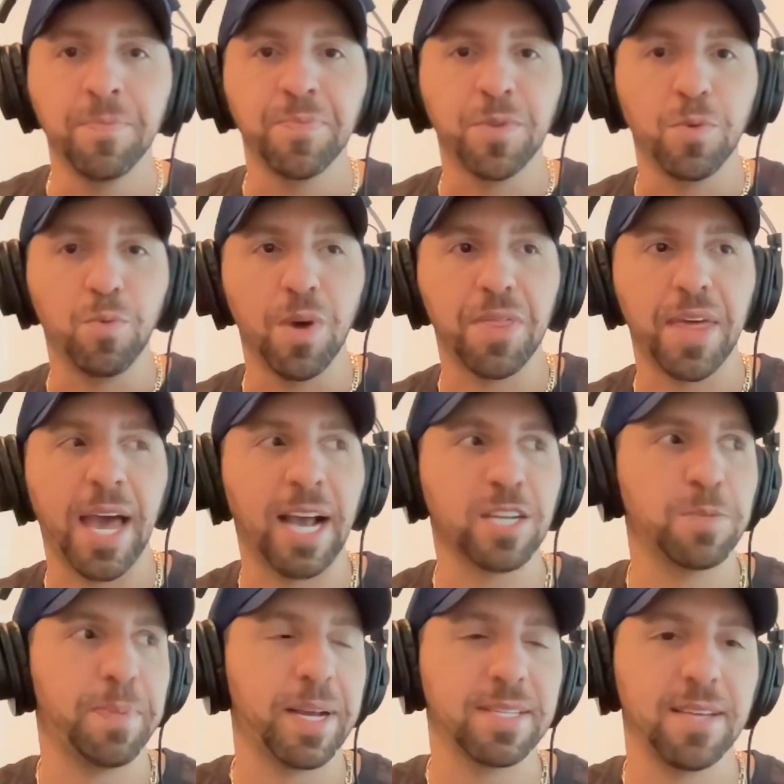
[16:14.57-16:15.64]
with
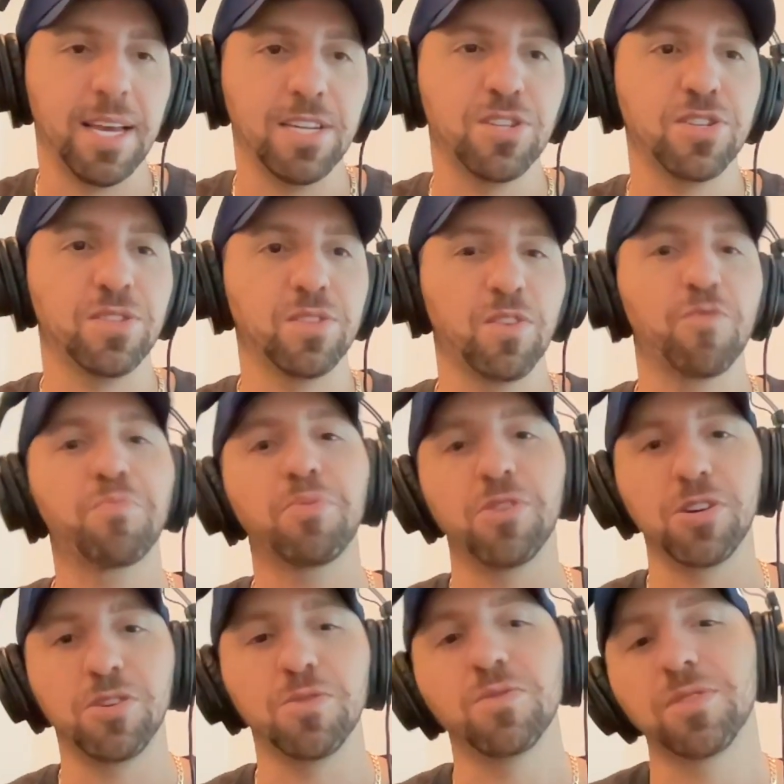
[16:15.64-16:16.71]
expectations of
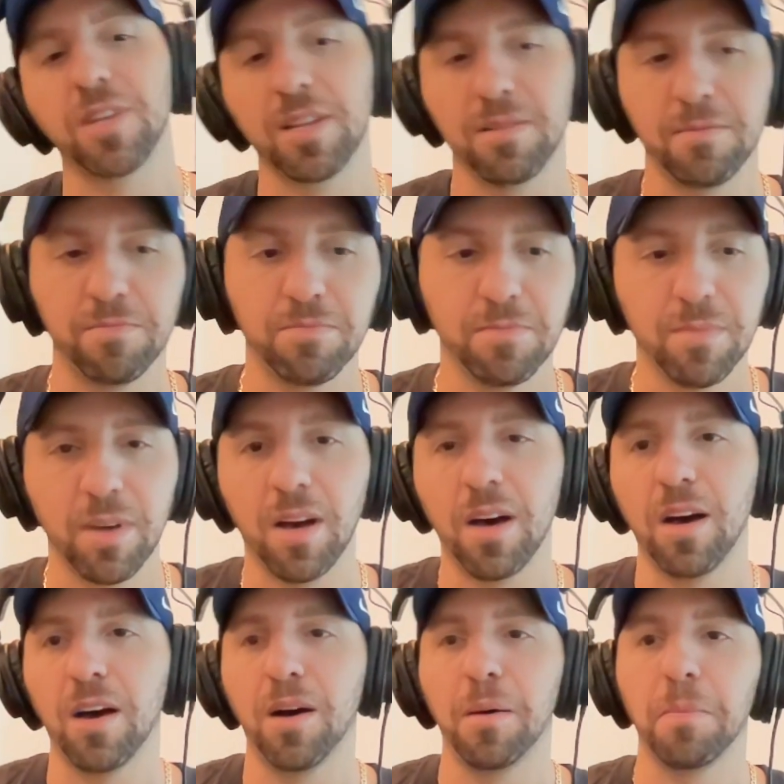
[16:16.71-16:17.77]
producing
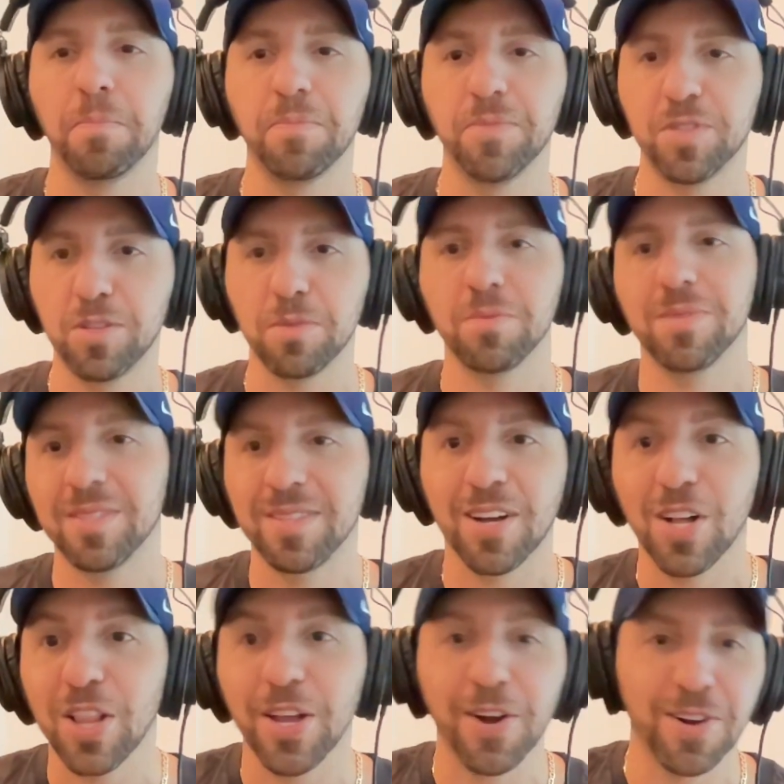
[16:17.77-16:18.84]

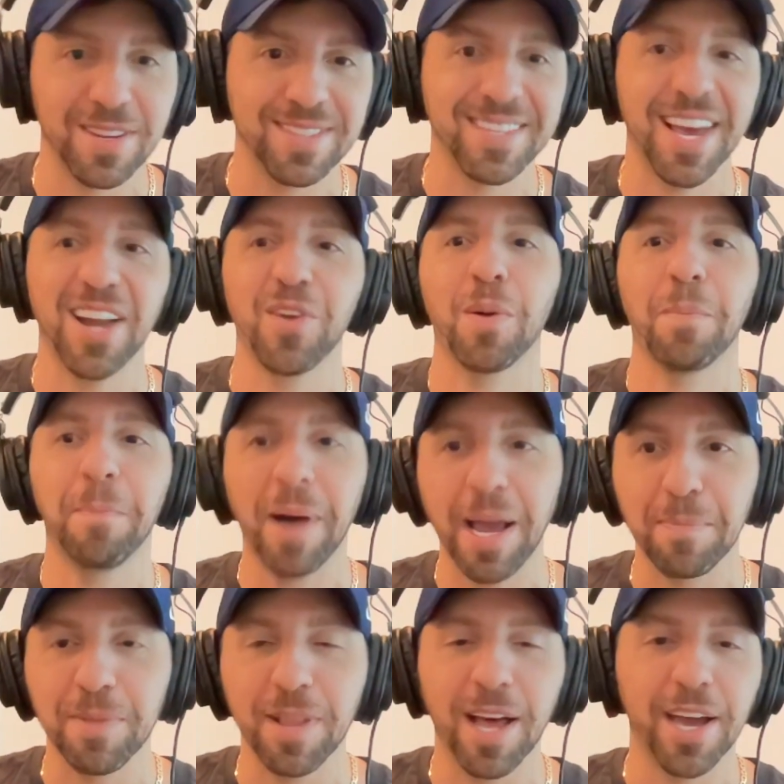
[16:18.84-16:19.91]
declared intent or
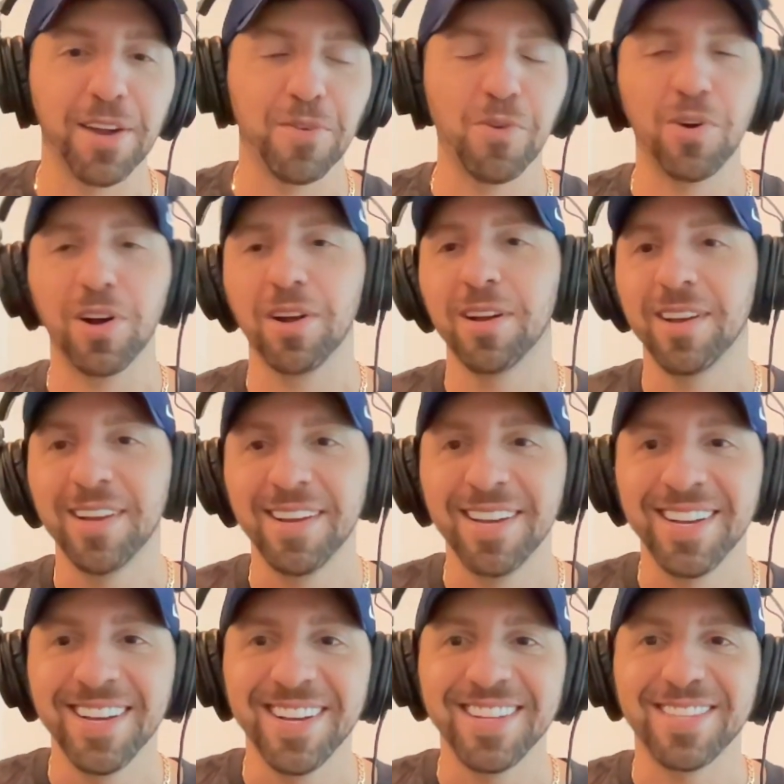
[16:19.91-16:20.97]
pipeline or
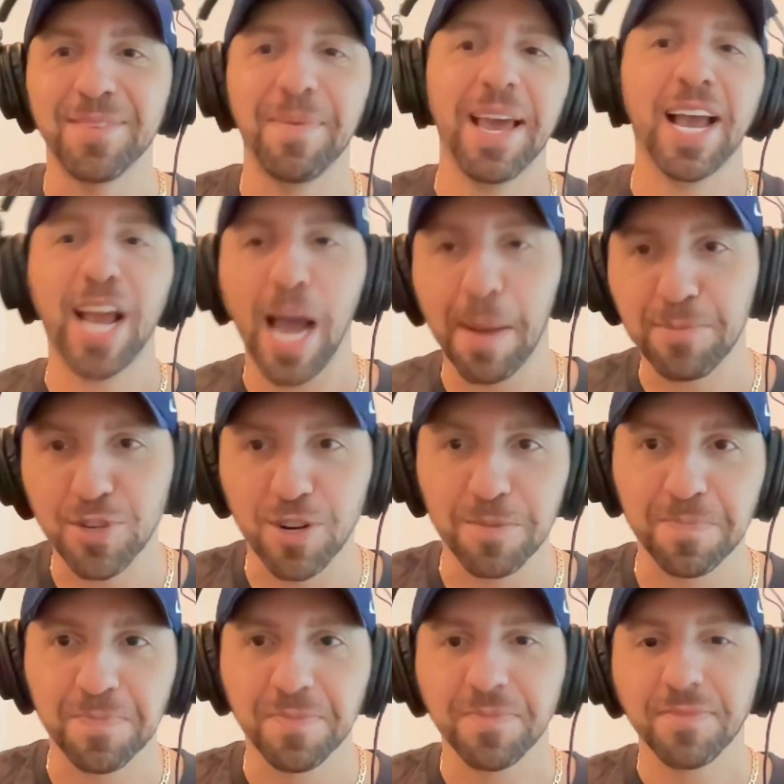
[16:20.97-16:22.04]
demand capture.
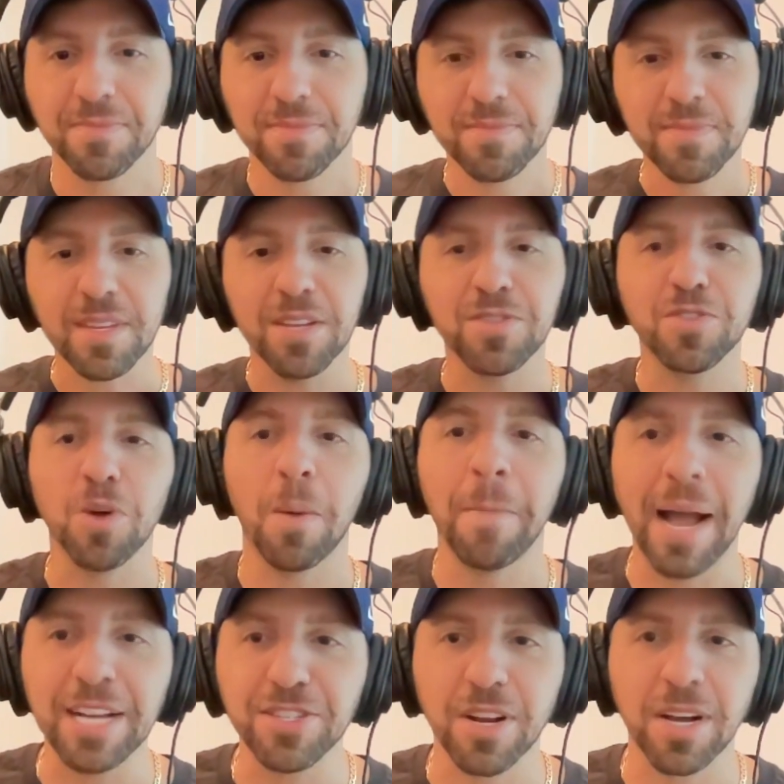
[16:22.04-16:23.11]
So
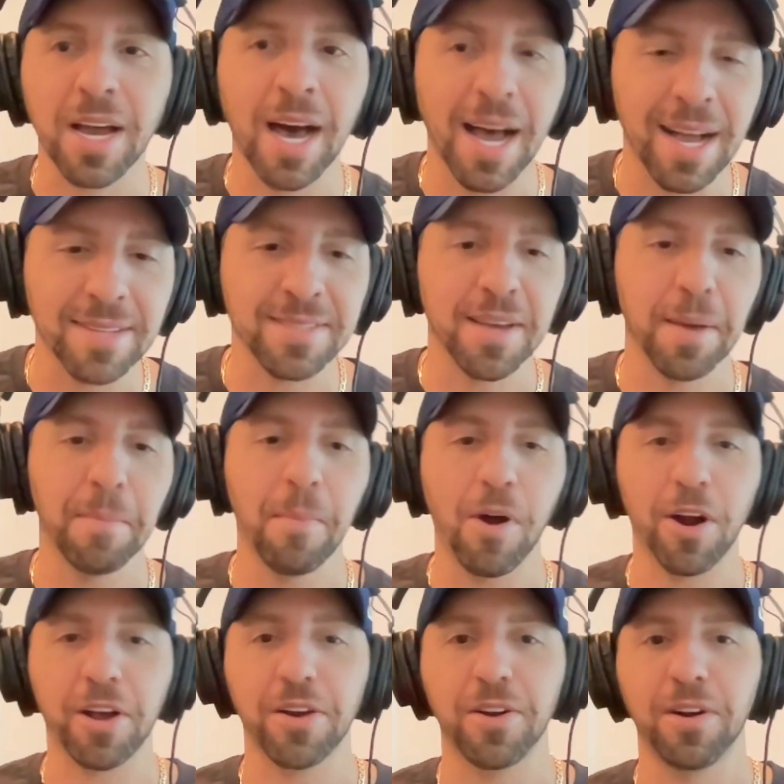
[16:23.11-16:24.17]
imagine a content
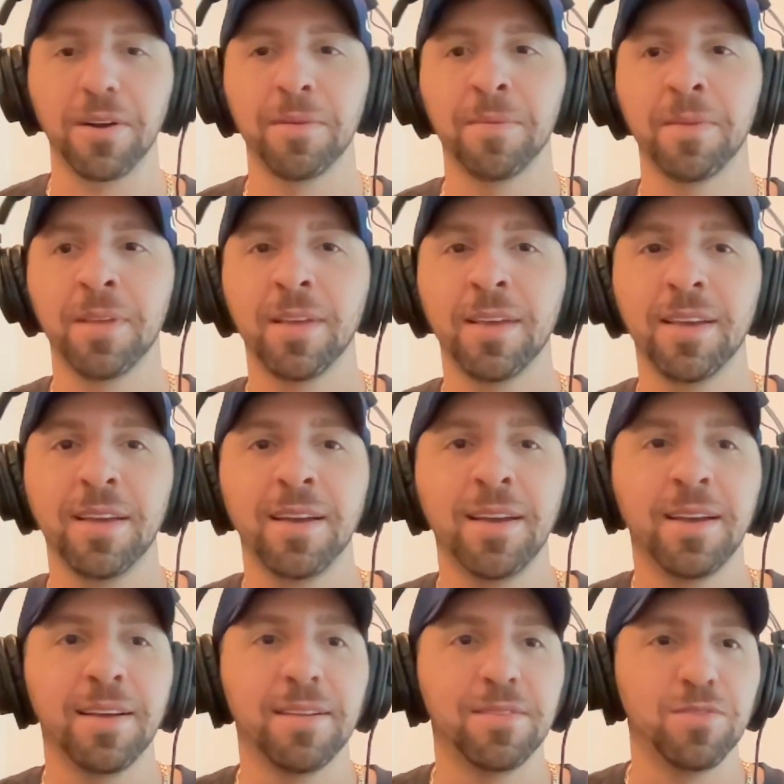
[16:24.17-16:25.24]
marketer
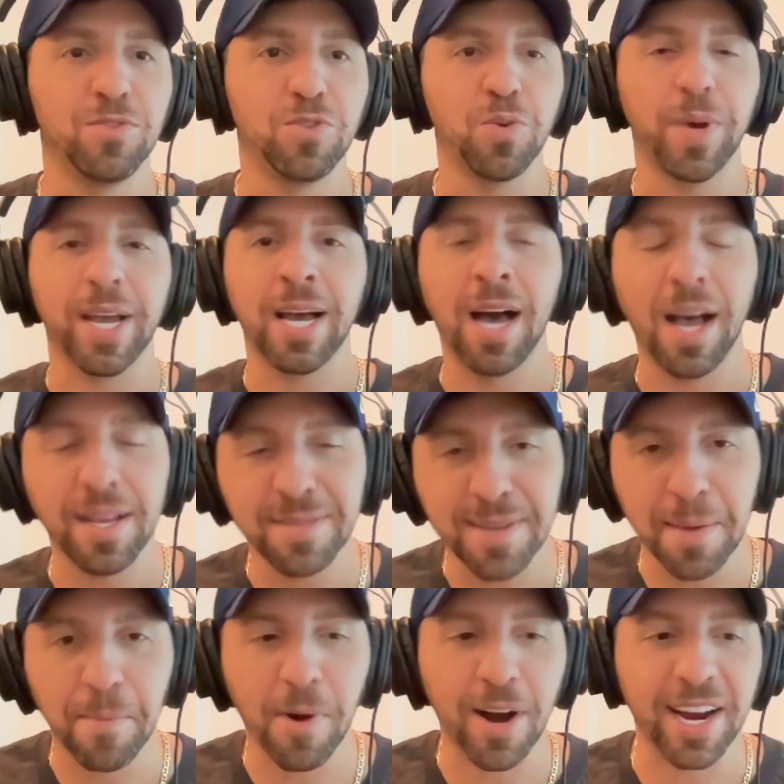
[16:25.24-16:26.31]
doing
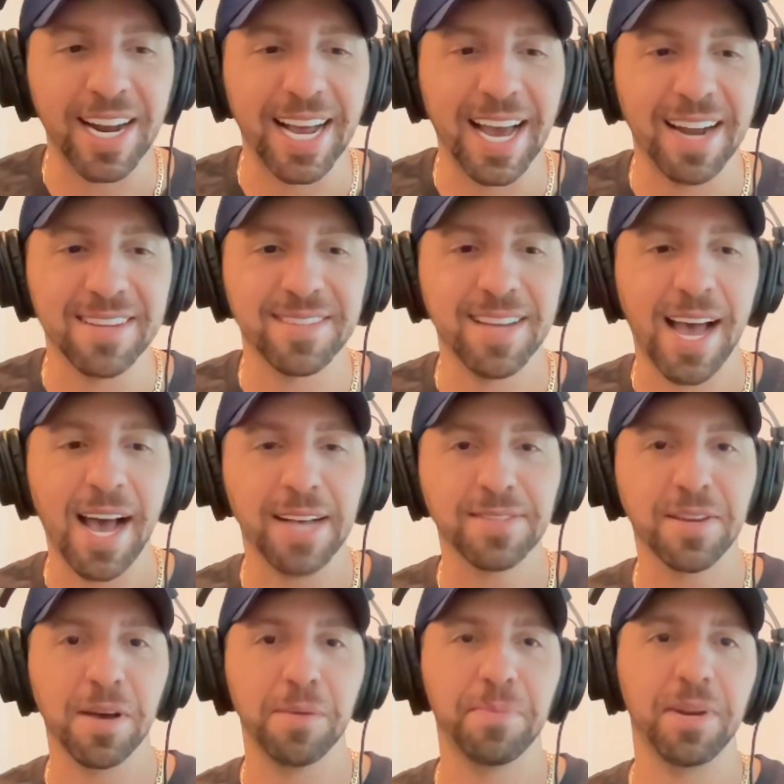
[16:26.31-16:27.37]
content marketing at a SaaS
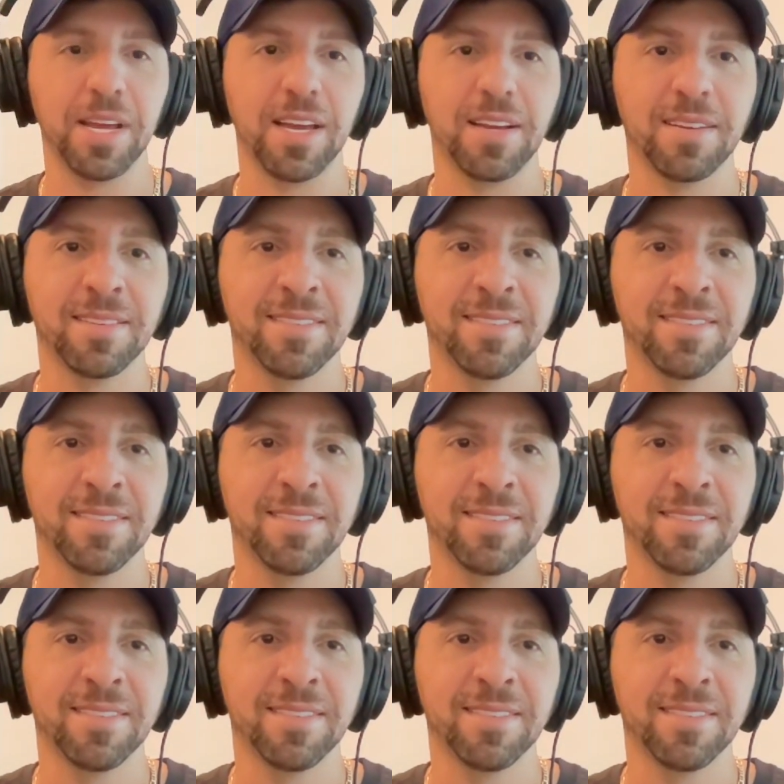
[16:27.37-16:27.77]
company,